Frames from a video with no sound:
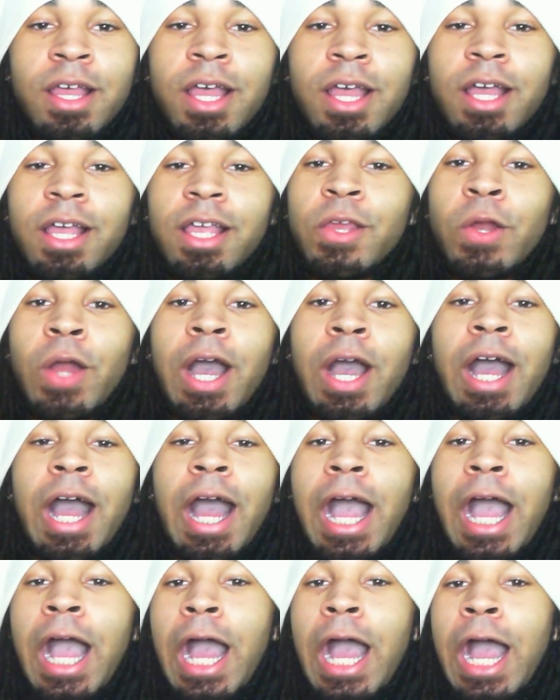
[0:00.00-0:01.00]

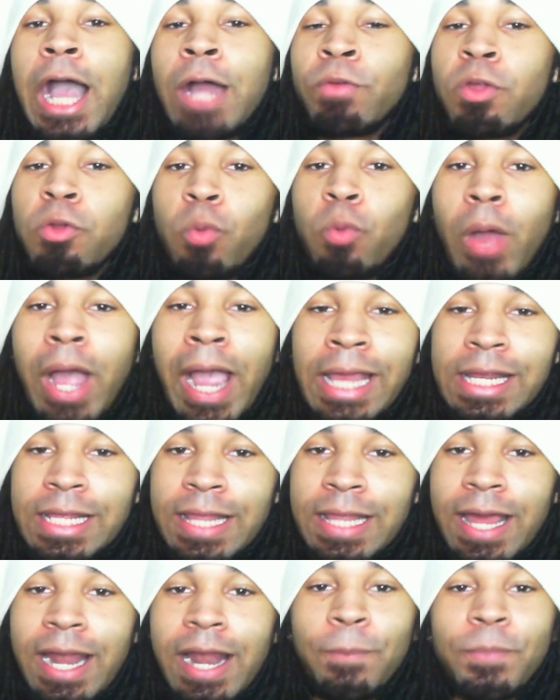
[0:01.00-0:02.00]
rewinded
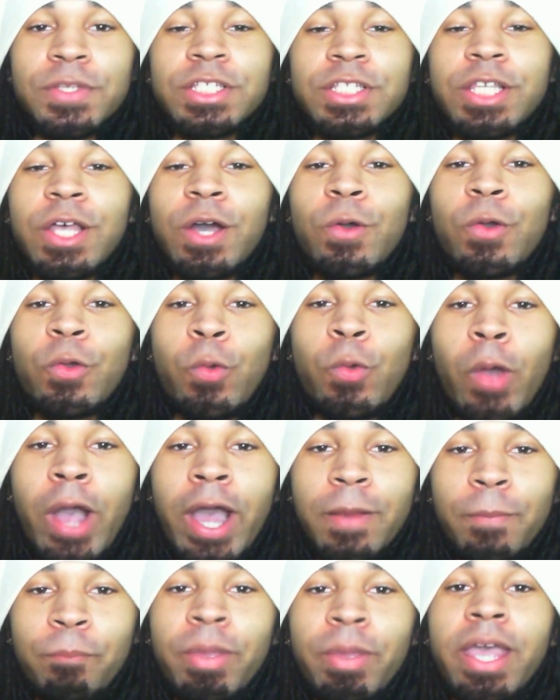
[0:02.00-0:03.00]
that episode quite
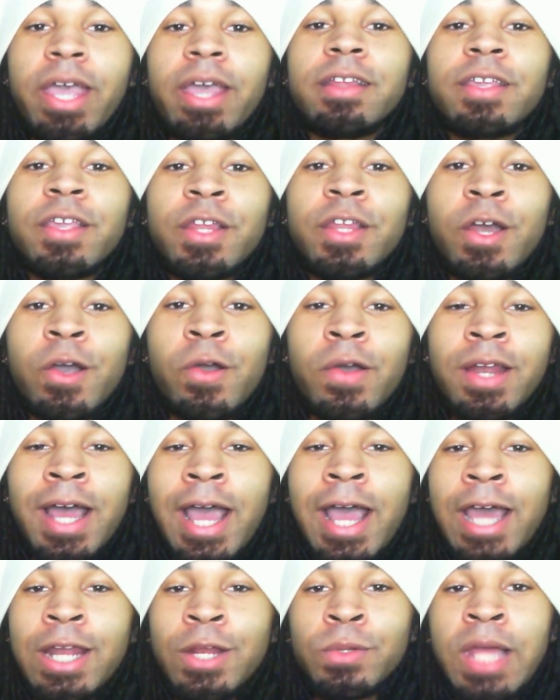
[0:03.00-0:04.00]
a bit, you know, and
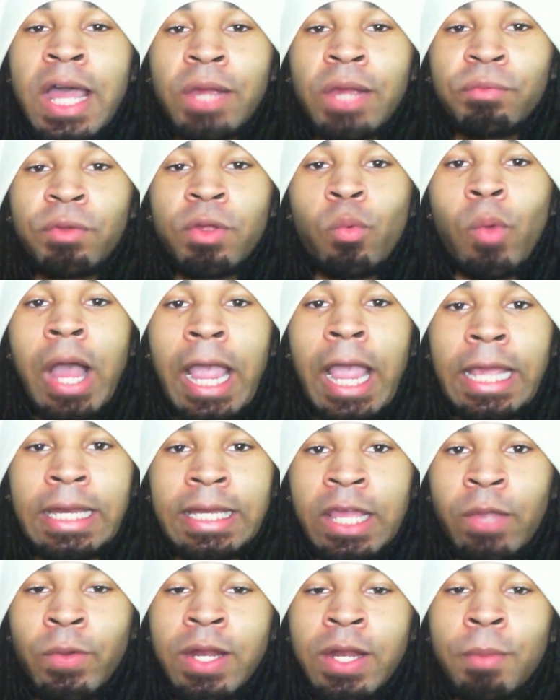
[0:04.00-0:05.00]
I don't like
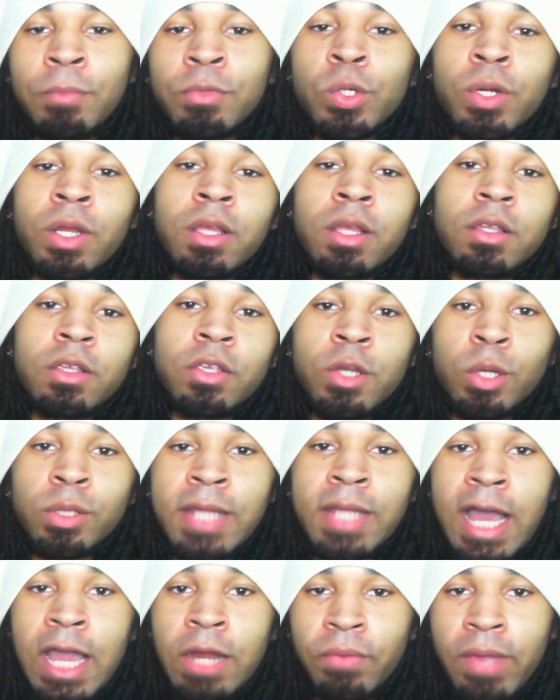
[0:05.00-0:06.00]
rewinding when I'm doing, you know,
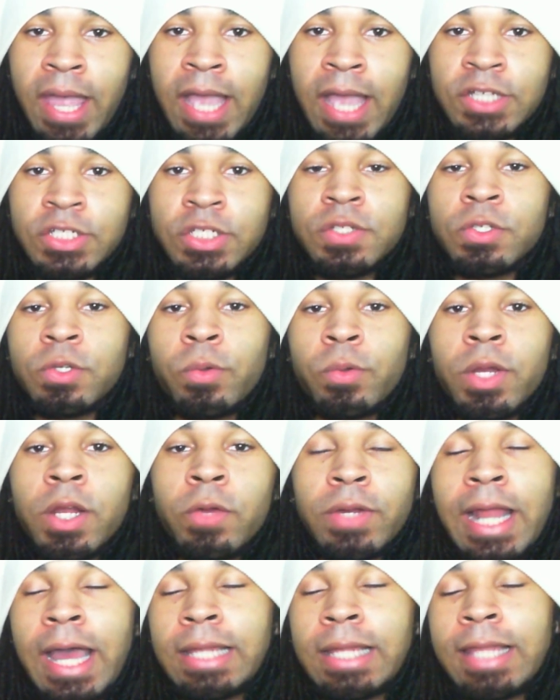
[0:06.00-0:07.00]
live reactions or whatever.
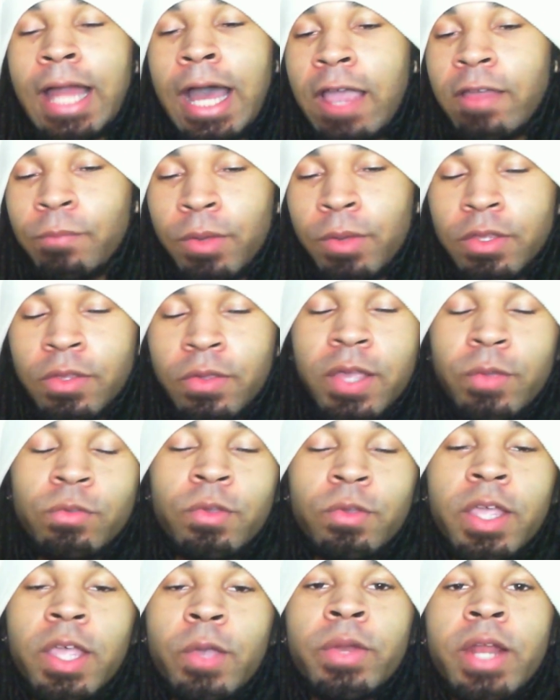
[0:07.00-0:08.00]
Not live, but you
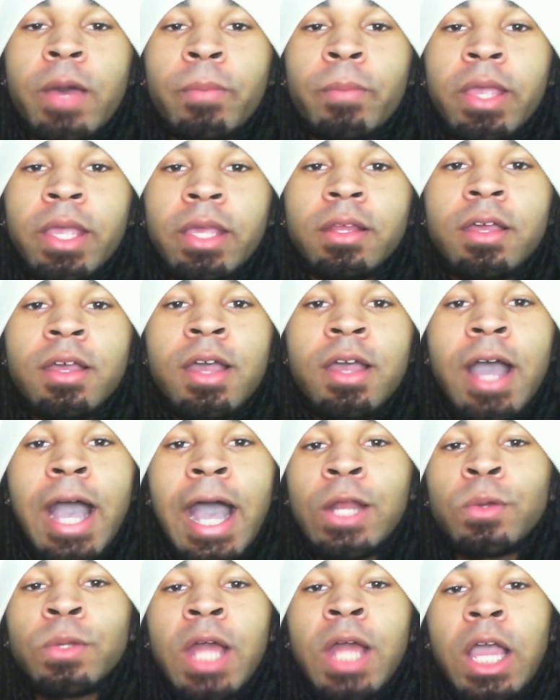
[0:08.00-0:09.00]
get what I mean. I
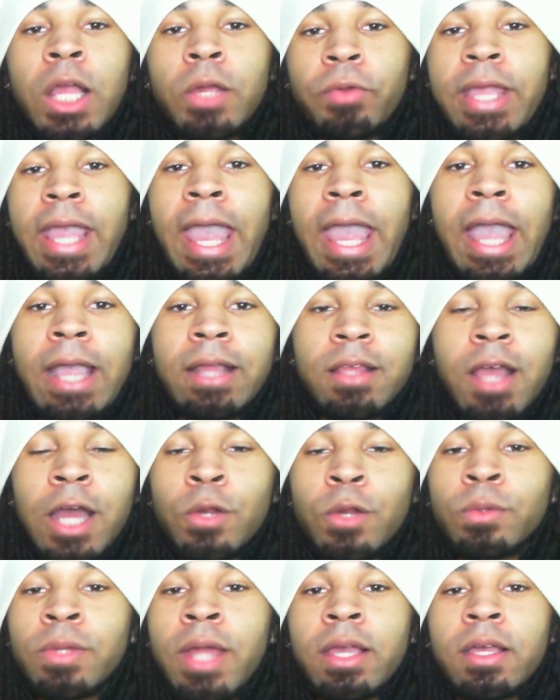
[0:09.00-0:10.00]
don't like
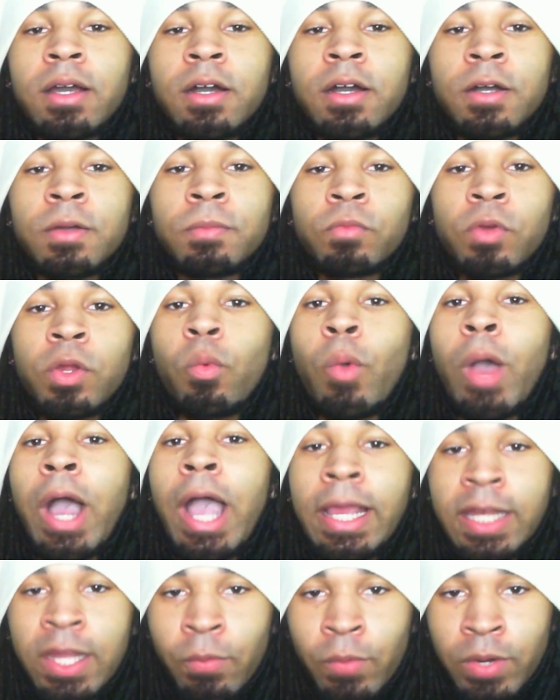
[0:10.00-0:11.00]

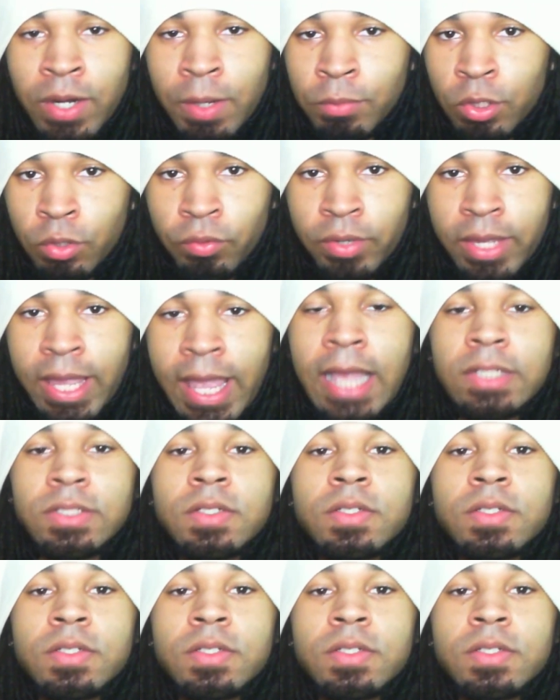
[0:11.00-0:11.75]
rewinding when I'm doing reactions.